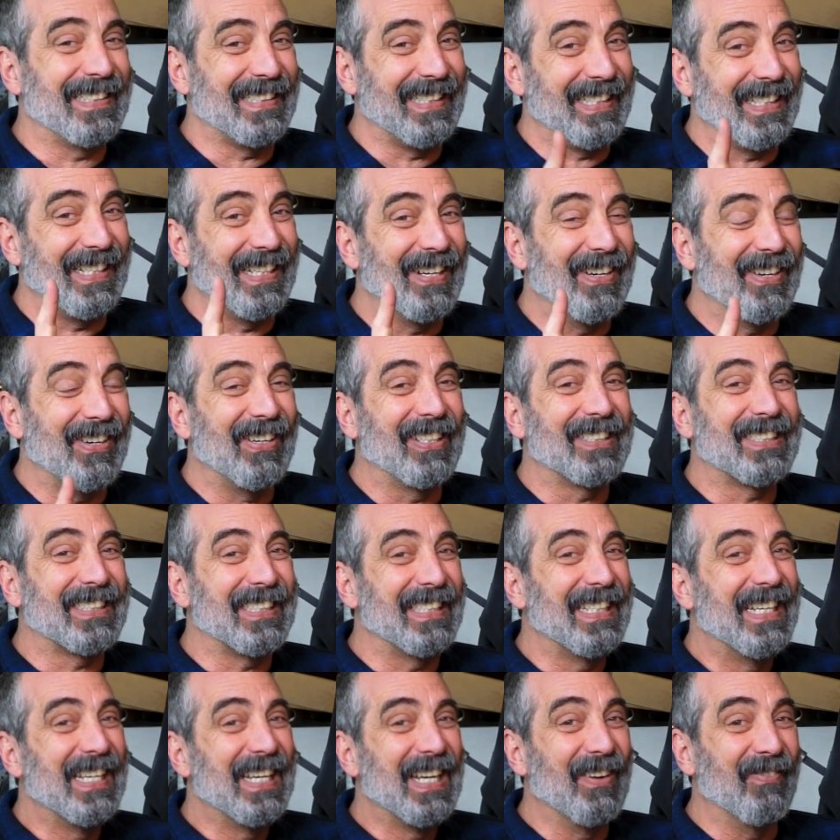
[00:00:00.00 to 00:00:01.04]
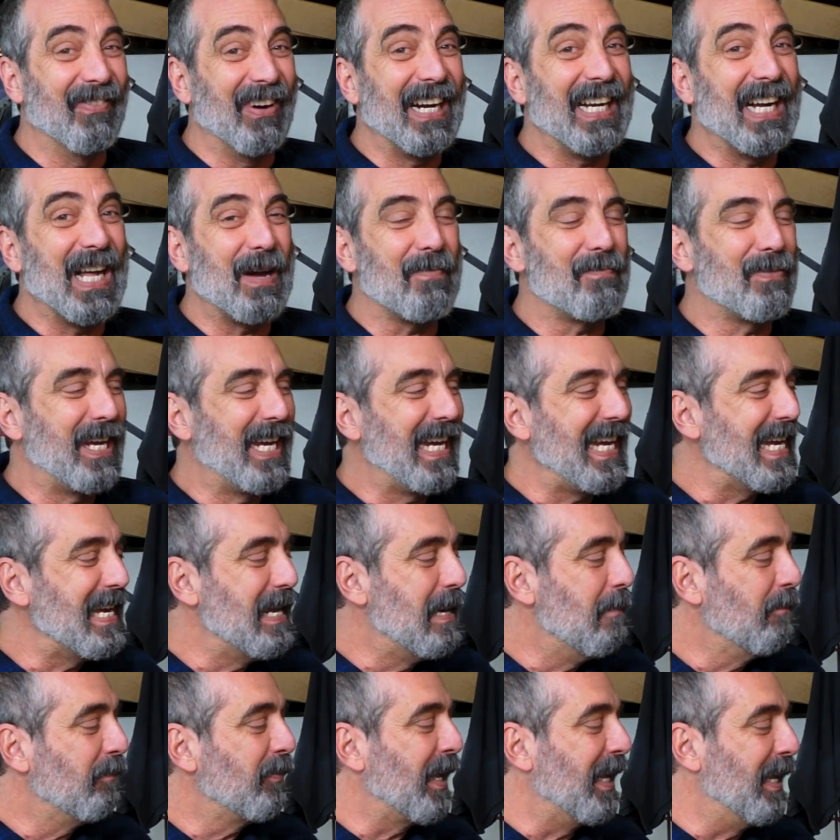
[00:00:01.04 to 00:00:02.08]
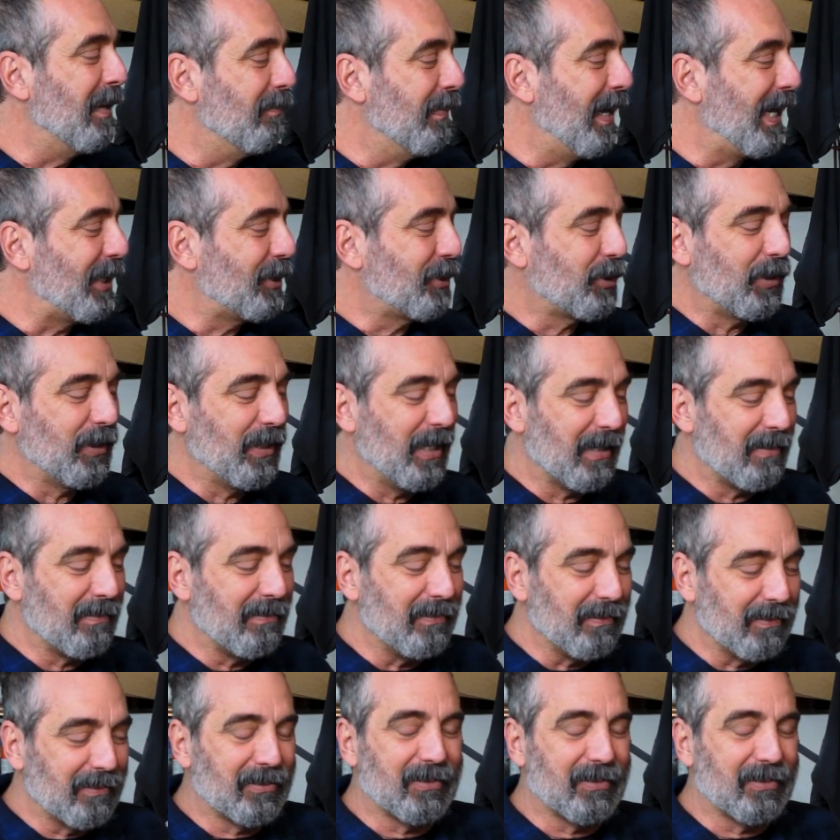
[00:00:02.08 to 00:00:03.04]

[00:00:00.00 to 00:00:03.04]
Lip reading: You know, it might not be, and make sure that